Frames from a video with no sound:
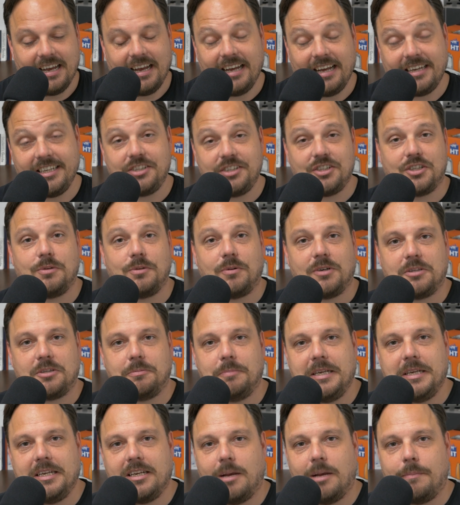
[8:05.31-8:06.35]
I did just want to
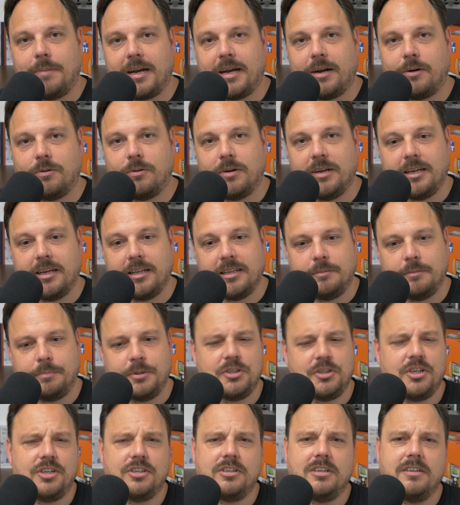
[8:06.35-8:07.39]
speak about the
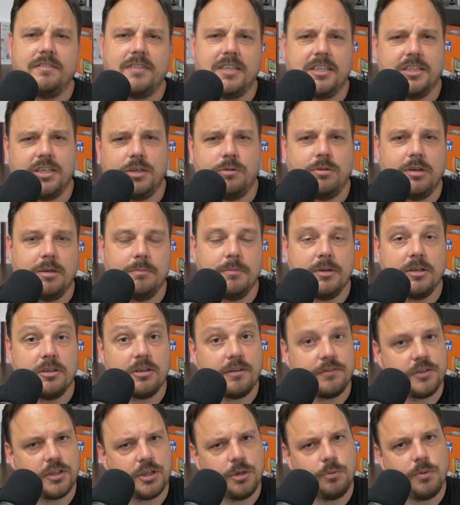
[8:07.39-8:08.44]
position of this equipment.
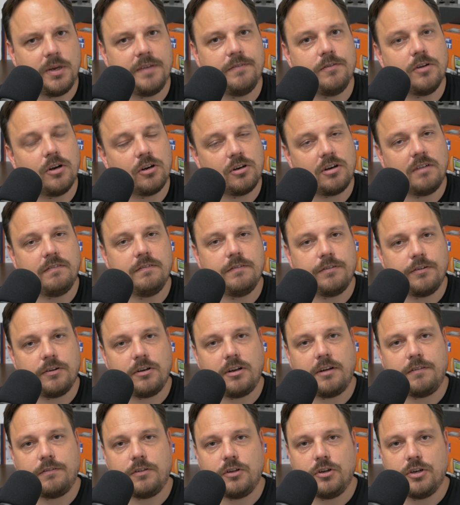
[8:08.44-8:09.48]
Obviously, we've not gone for a
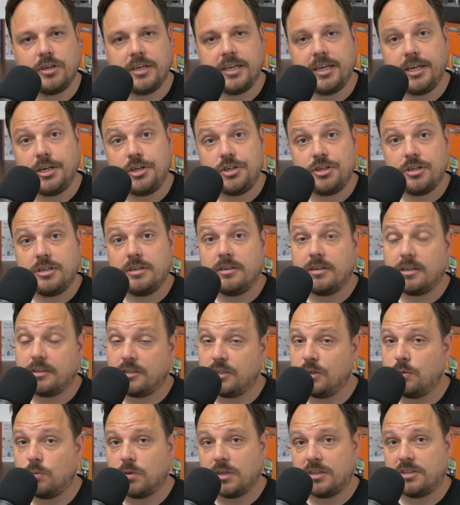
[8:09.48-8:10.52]
loft location. I
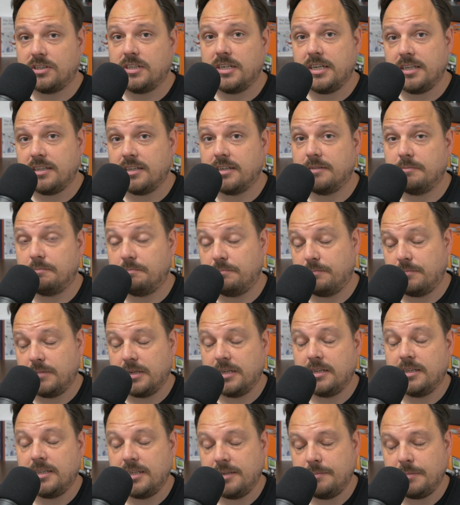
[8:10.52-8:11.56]
do want to say that
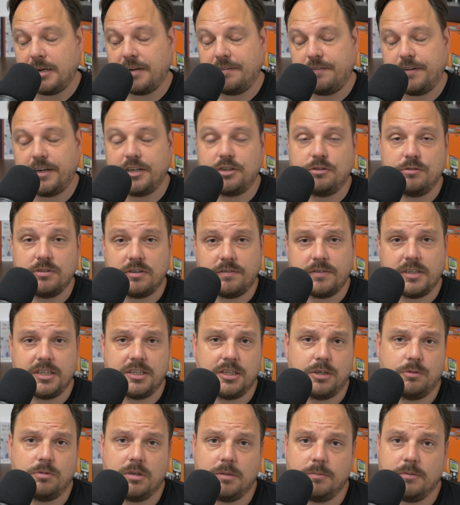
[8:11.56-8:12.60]
the manufacturers of this
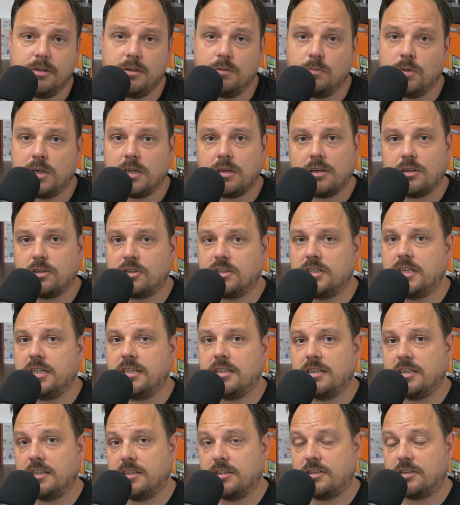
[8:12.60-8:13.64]
equipment will all say
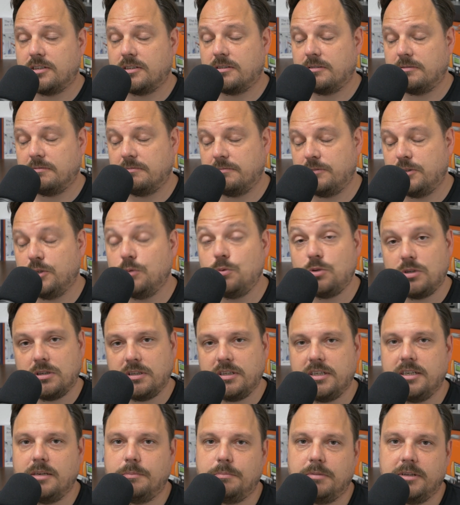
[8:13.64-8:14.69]
that it's
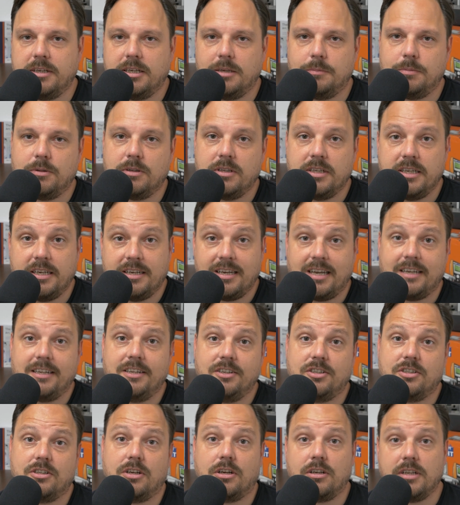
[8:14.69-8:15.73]
usually applicable that you can
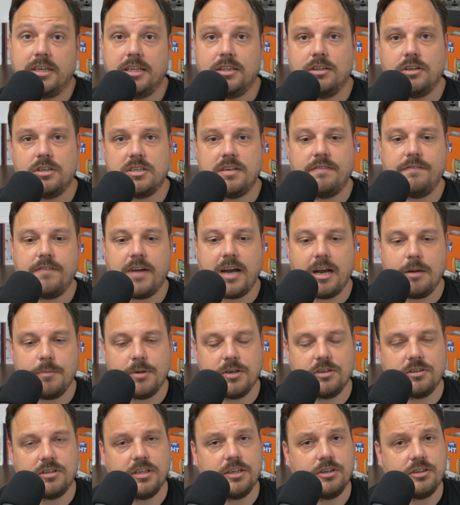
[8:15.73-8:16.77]
install it in those
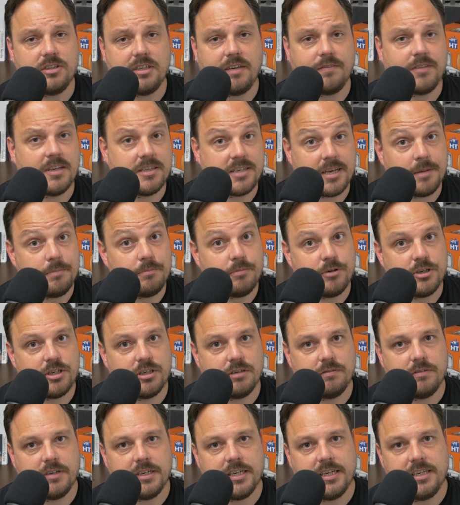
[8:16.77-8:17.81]
environments. They just have the
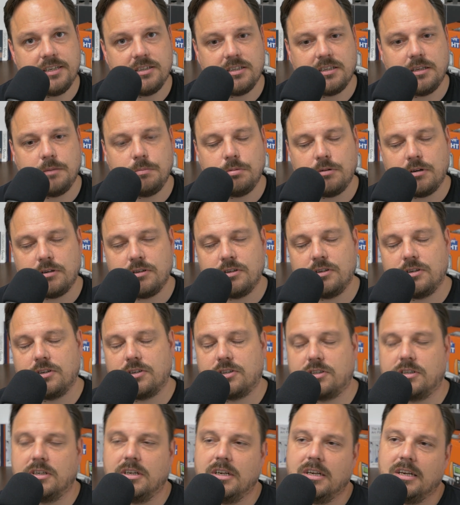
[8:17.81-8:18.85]
temperature ratings of the
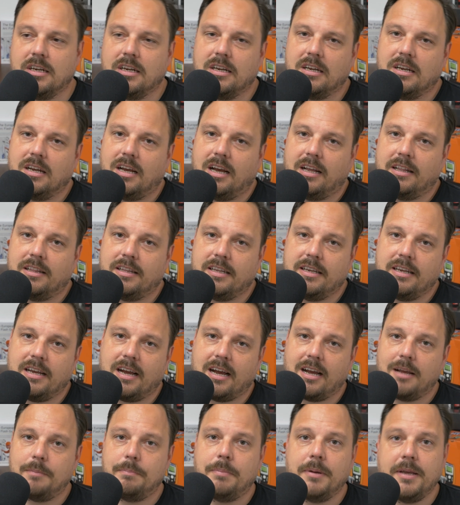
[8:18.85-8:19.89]
products and the
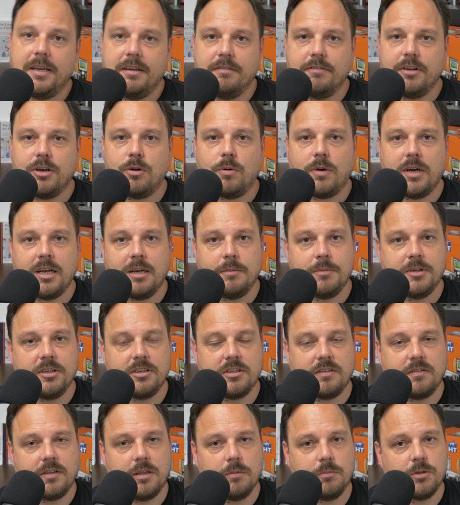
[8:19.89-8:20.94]
I P
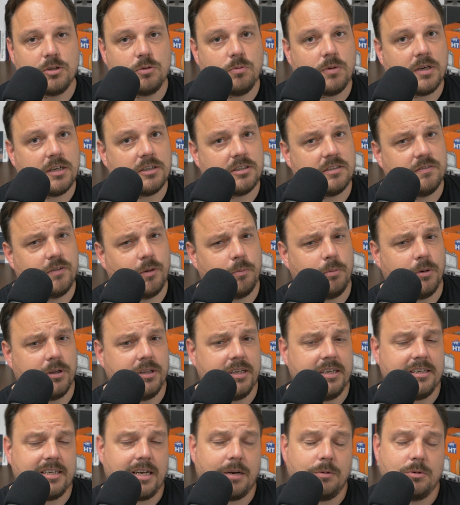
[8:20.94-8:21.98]
requirements of them as well. So if you're putting
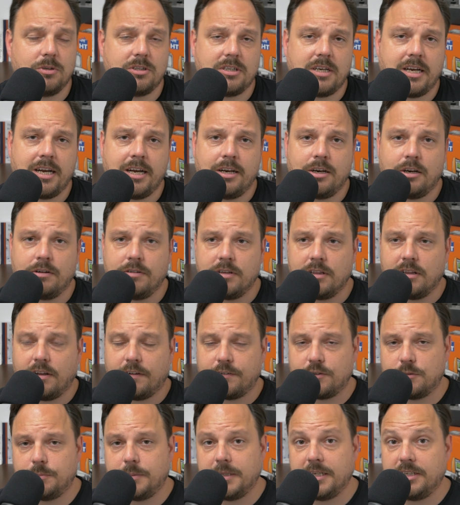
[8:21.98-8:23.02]
these outside or in
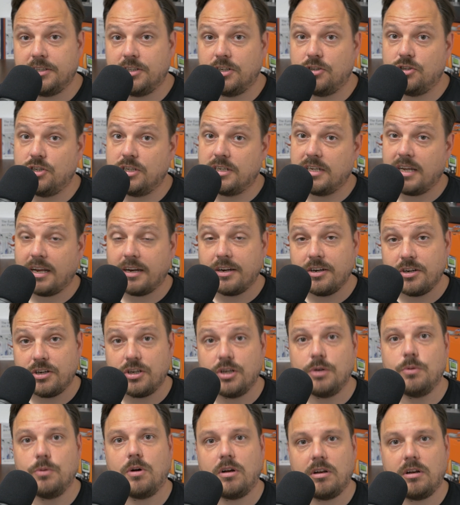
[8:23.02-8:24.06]
loft spaces, you can
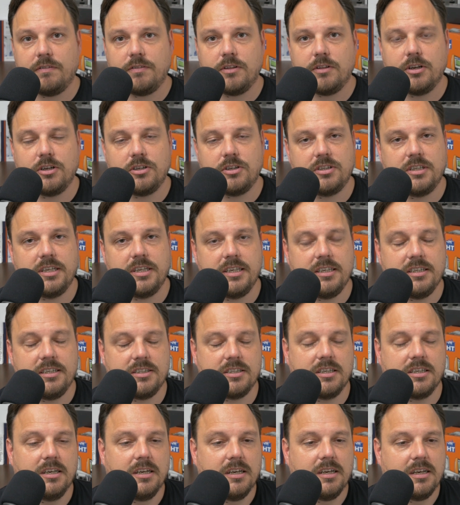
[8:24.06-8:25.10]
do all of those things.